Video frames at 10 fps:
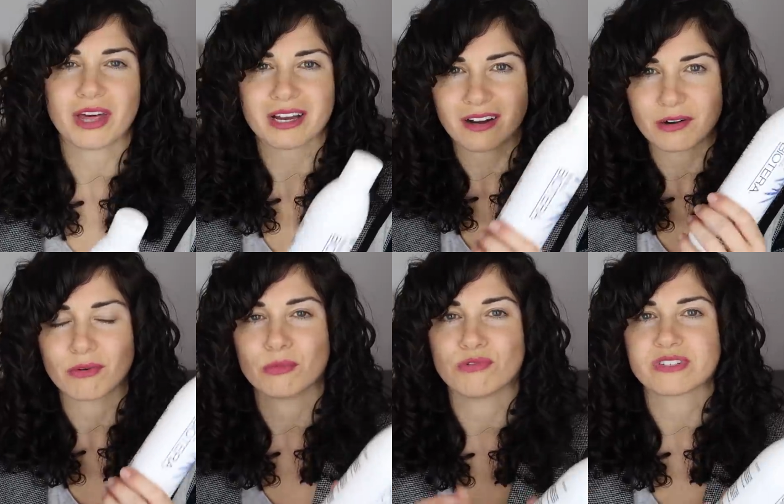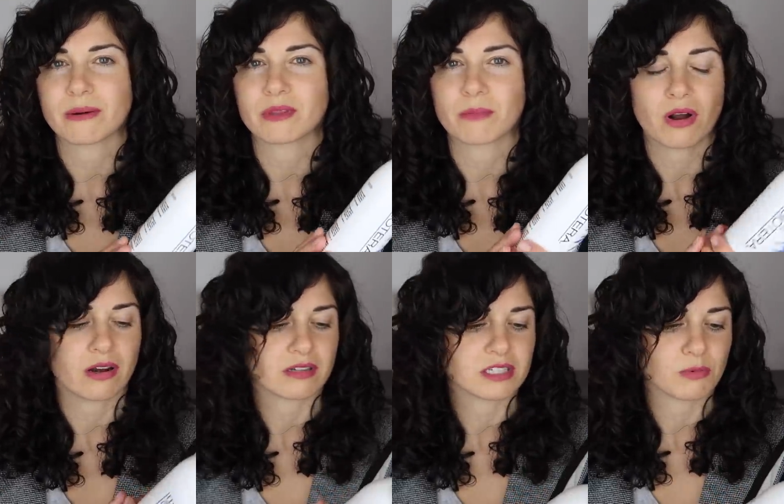That kind of removes some of the
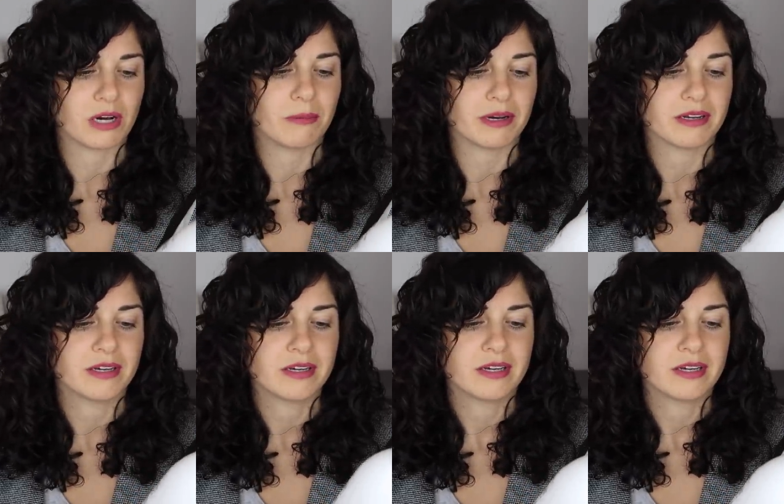product as well, but